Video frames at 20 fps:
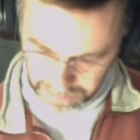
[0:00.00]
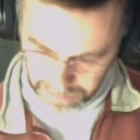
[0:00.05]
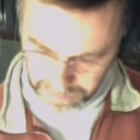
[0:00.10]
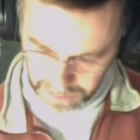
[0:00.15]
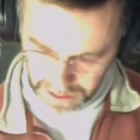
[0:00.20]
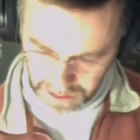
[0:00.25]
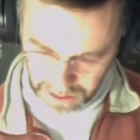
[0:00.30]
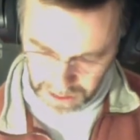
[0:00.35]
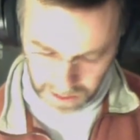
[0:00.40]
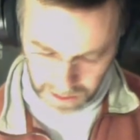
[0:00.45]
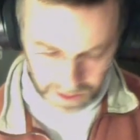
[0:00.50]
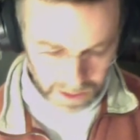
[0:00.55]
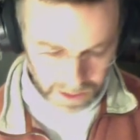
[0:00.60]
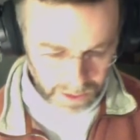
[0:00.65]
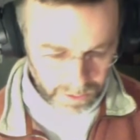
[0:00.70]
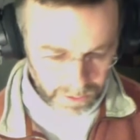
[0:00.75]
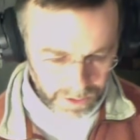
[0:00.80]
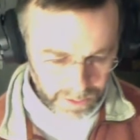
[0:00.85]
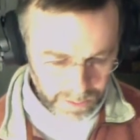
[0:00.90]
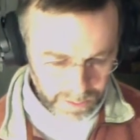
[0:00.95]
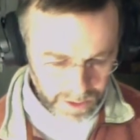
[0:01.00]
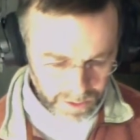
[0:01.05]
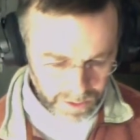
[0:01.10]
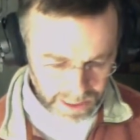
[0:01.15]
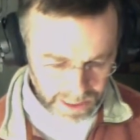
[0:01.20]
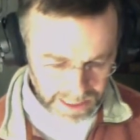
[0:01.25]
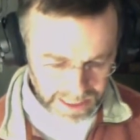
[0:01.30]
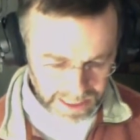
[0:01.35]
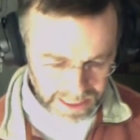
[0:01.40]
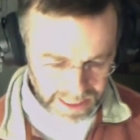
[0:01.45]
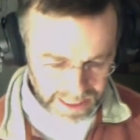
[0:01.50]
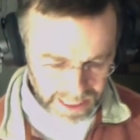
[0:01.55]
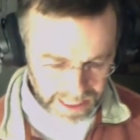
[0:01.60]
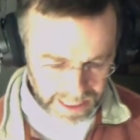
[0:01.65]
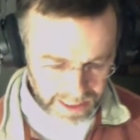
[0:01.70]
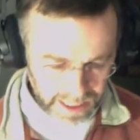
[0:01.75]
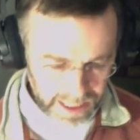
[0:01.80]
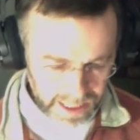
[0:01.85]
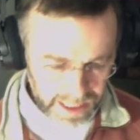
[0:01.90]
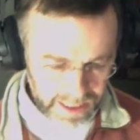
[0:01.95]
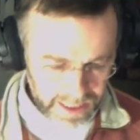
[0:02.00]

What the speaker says: Basically do what the music says.